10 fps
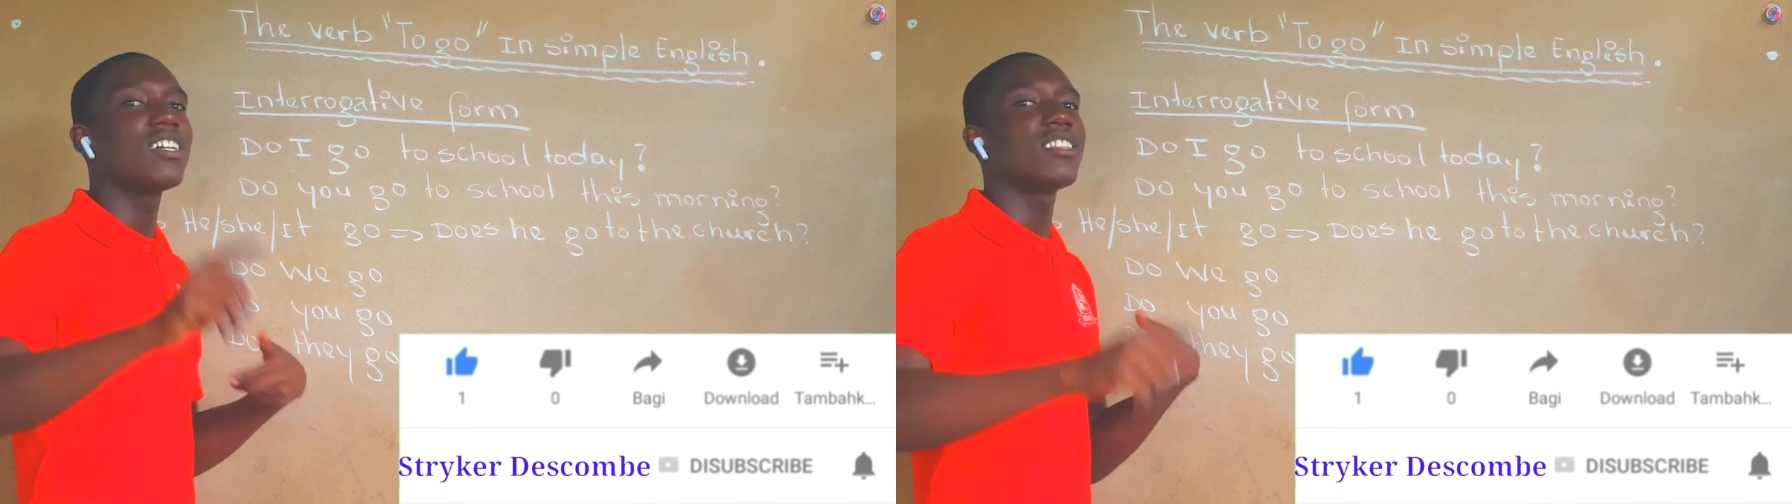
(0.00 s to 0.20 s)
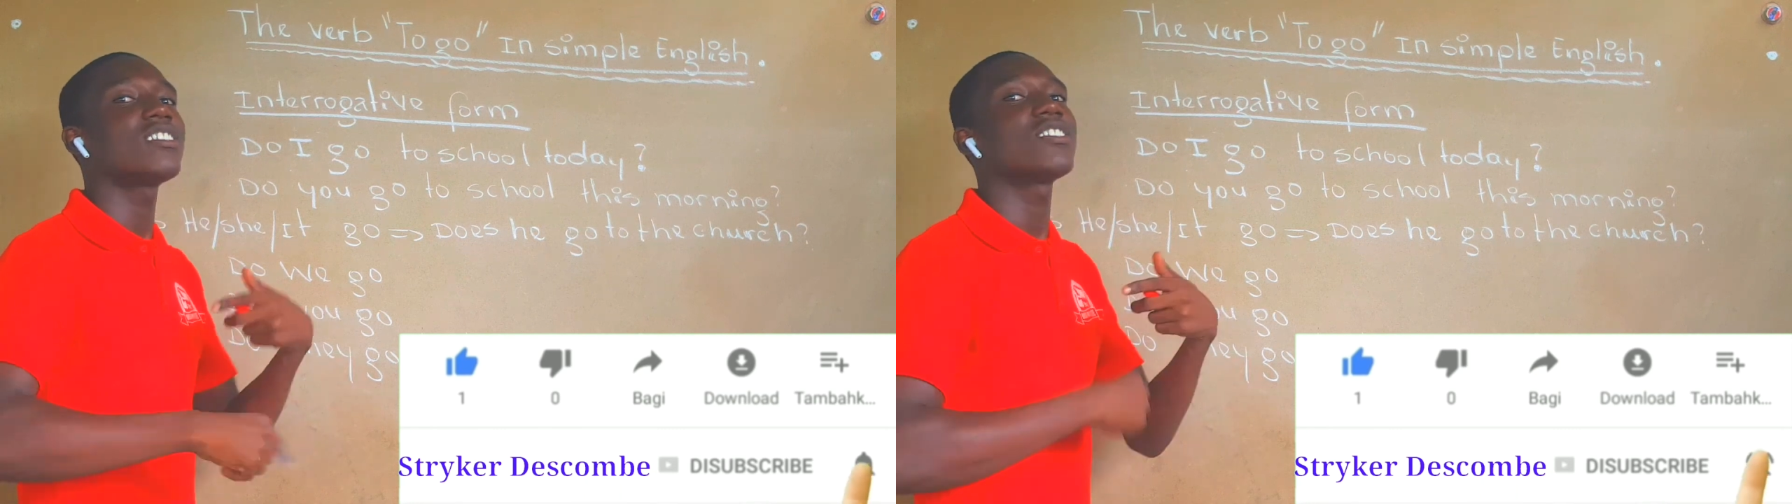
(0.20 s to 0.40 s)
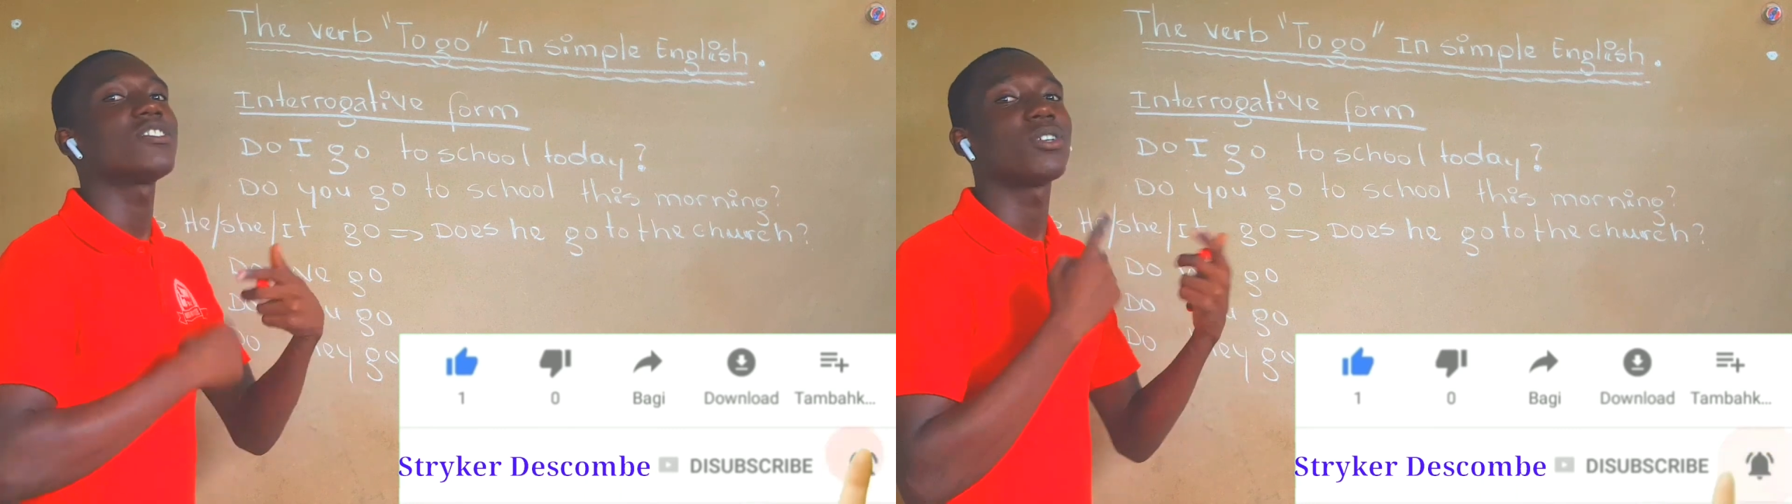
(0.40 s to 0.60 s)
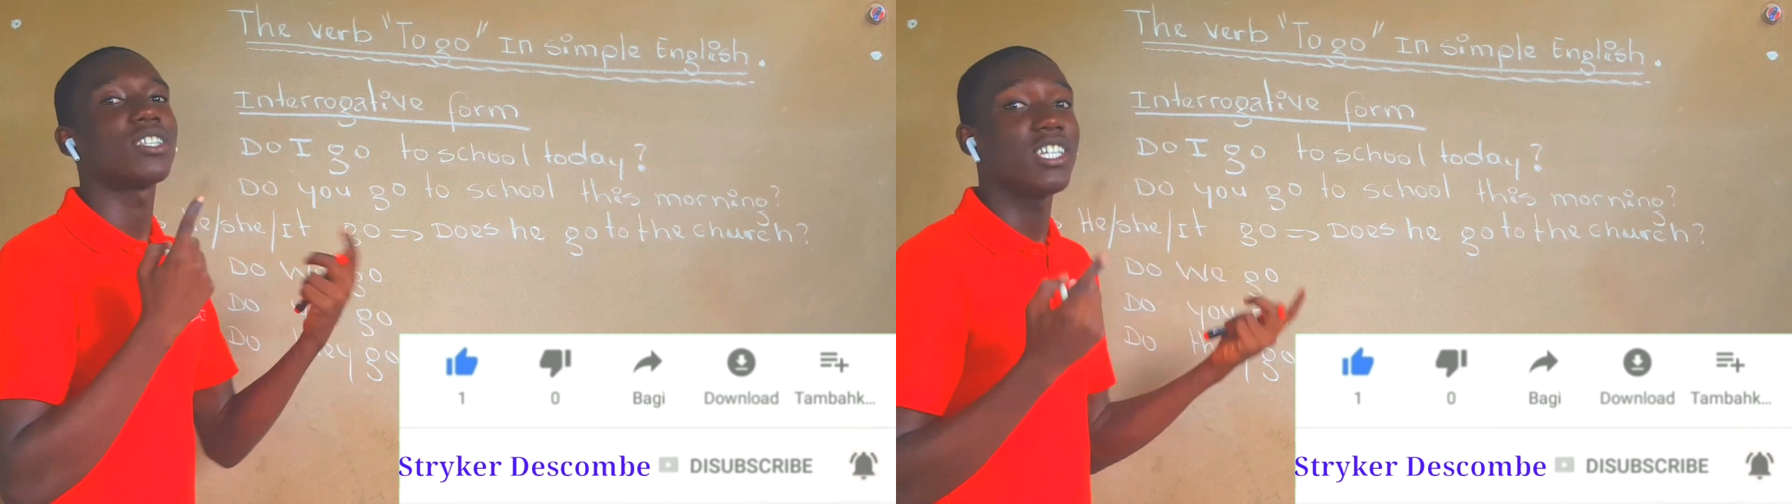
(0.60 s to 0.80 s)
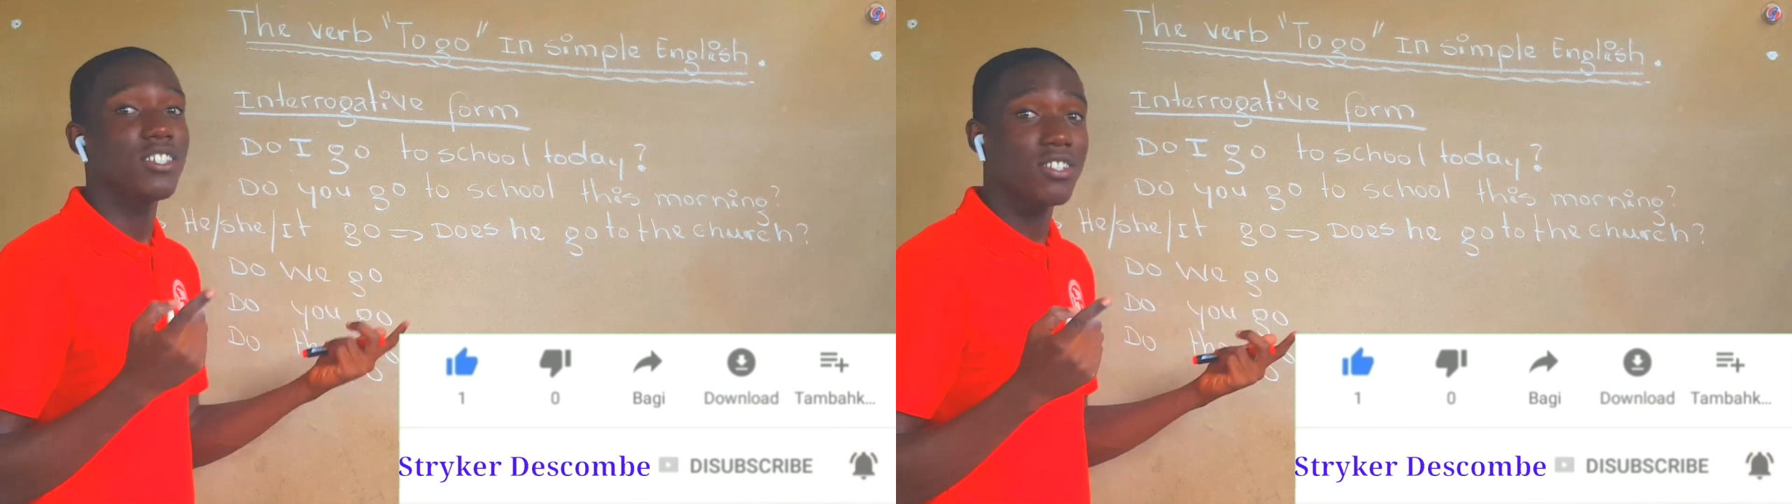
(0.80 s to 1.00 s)
This is your
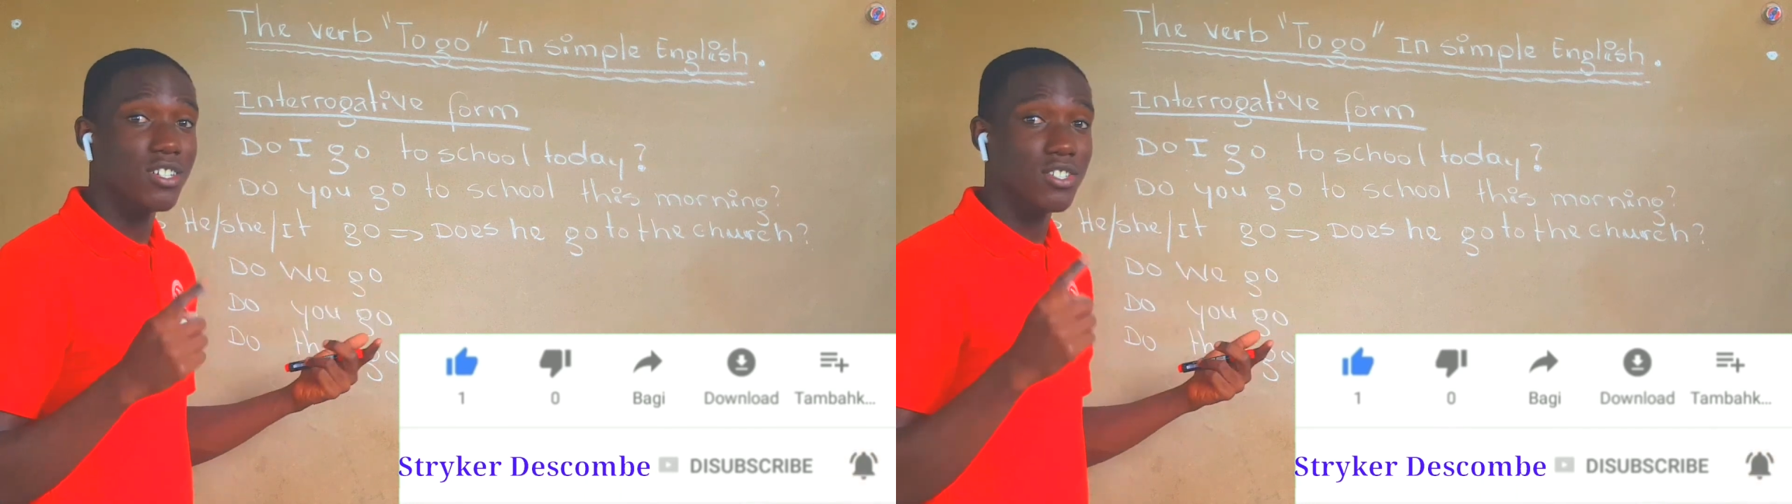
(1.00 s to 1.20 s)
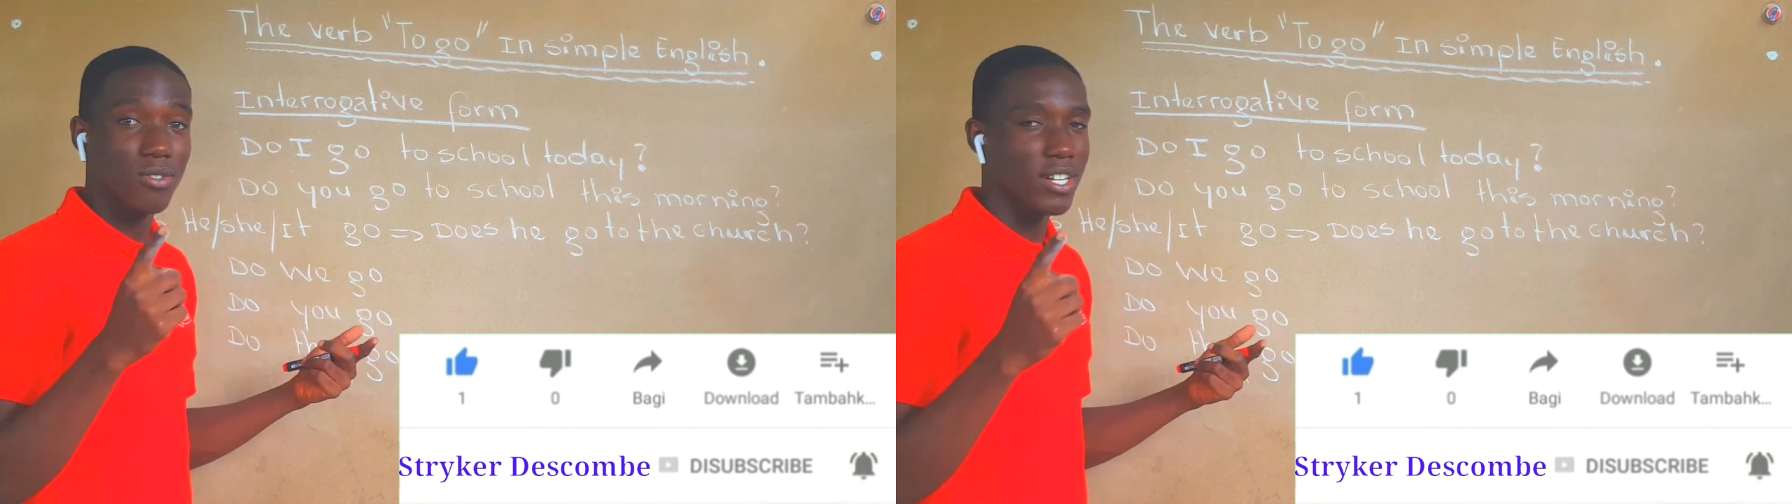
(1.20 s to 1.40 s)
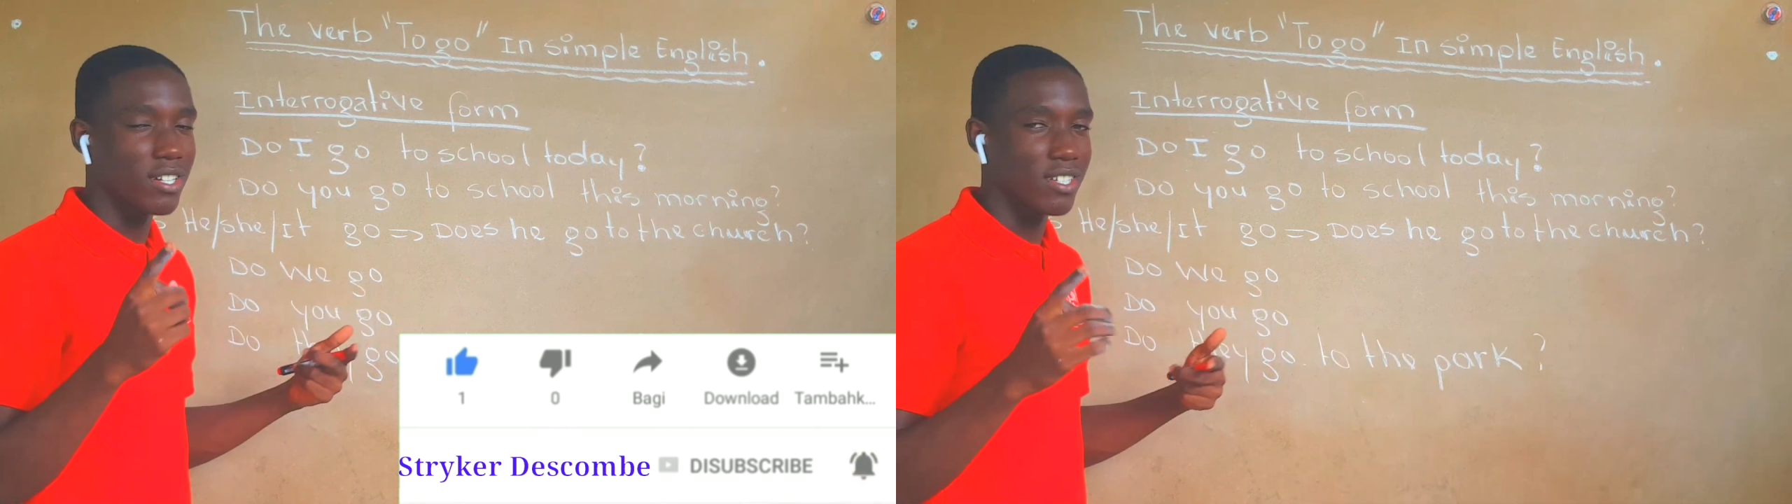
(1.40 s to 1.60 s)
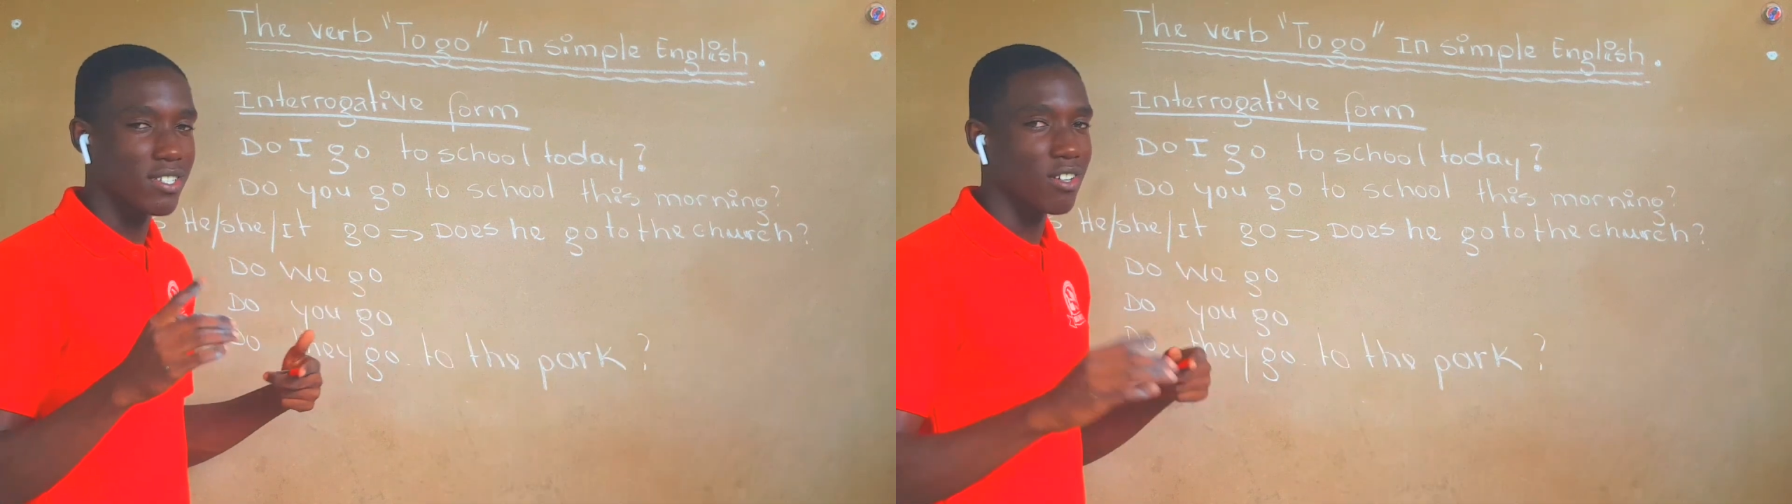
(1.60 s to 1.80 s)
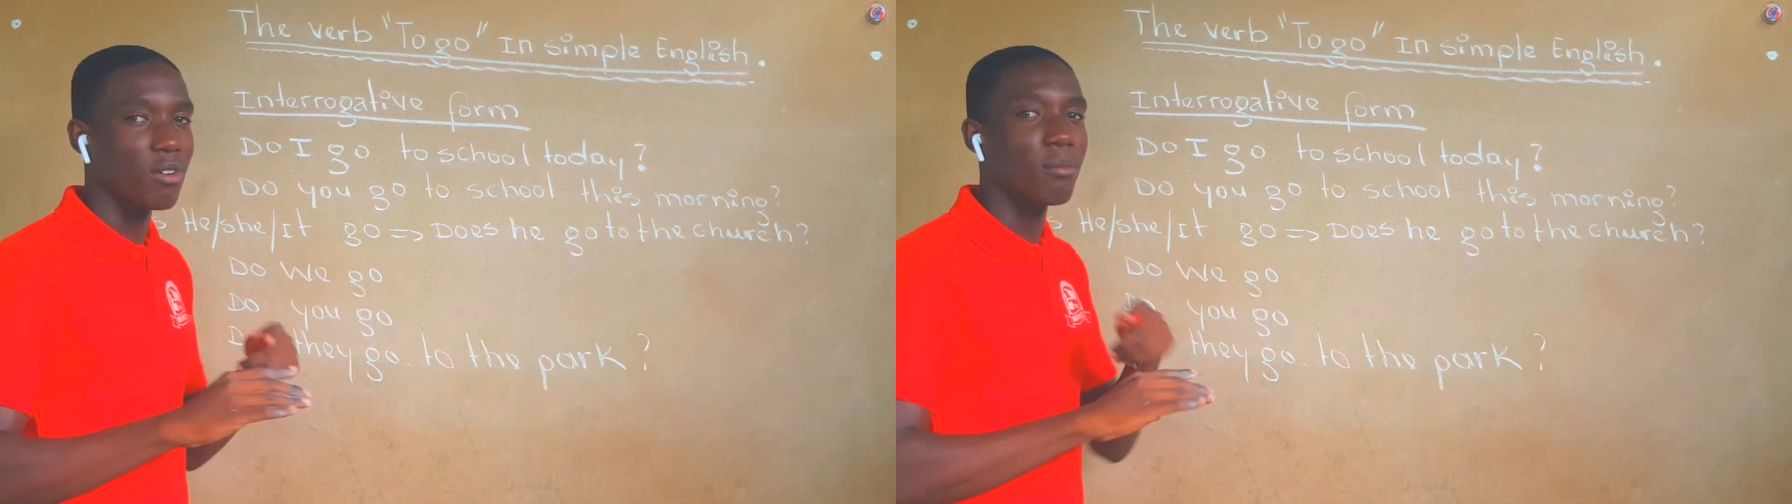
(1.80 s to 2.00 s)
teacher, Strength for
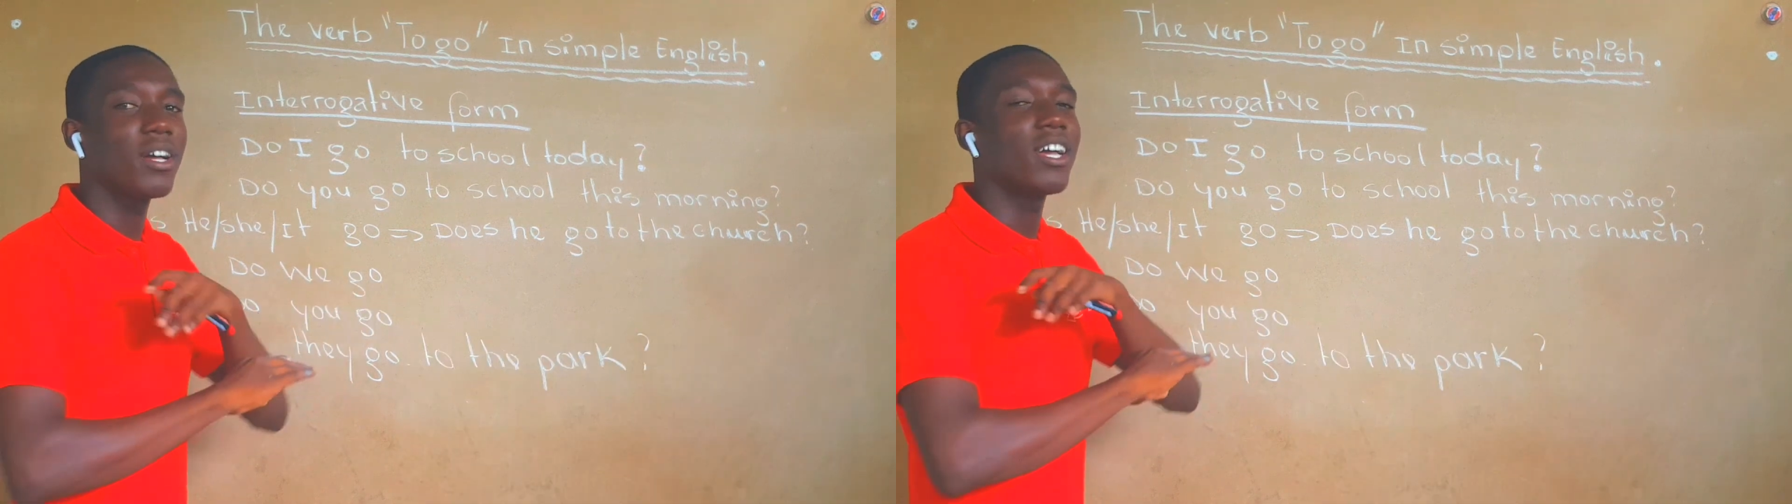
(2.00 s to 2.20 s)
this call,